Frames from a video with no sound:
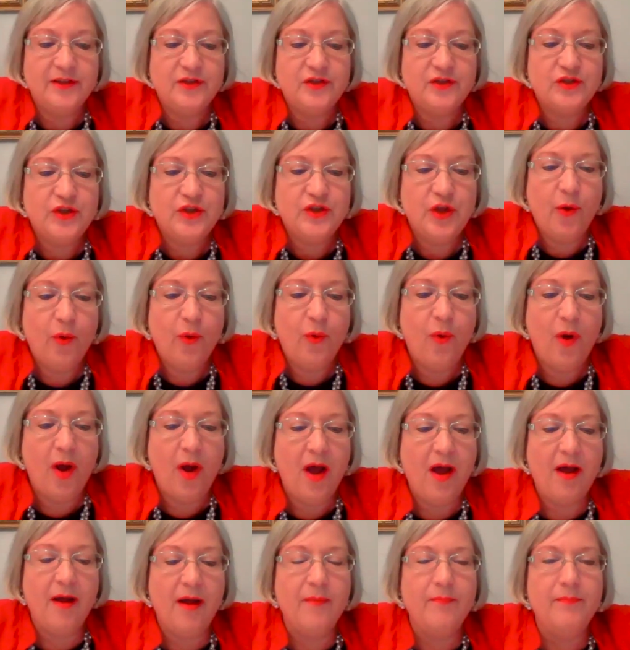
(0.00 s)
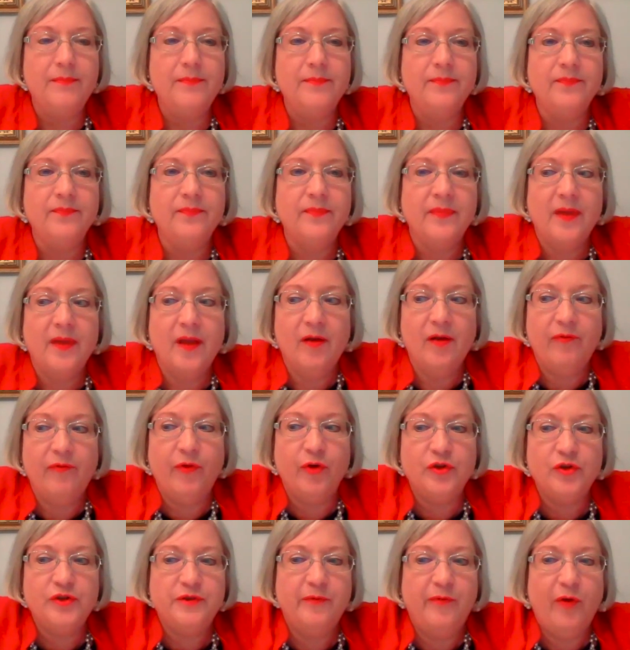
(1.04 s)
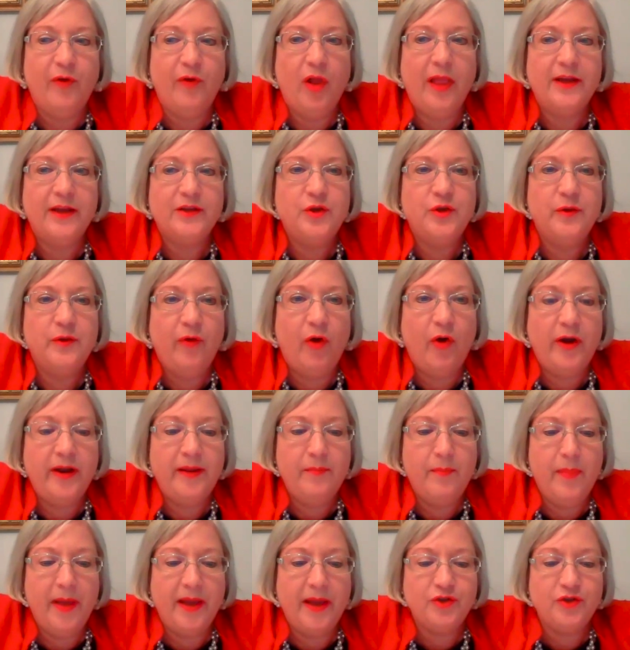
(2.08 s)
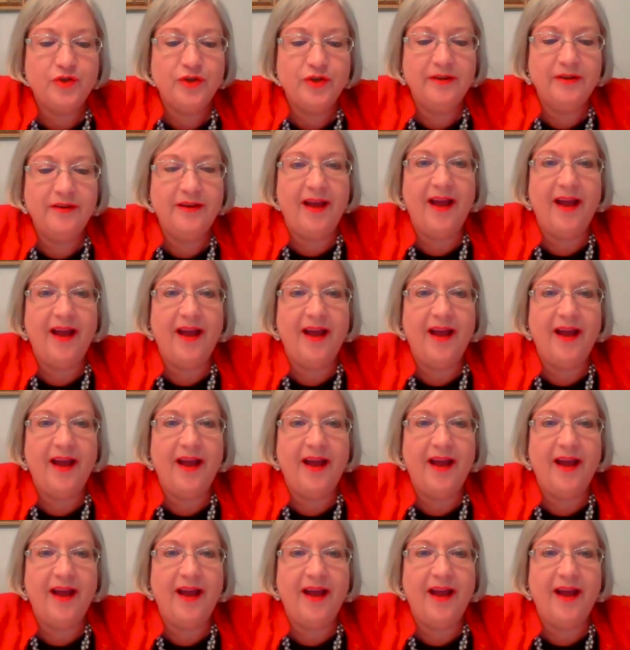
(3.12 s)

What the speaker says: so first of all, as you've already mentioned,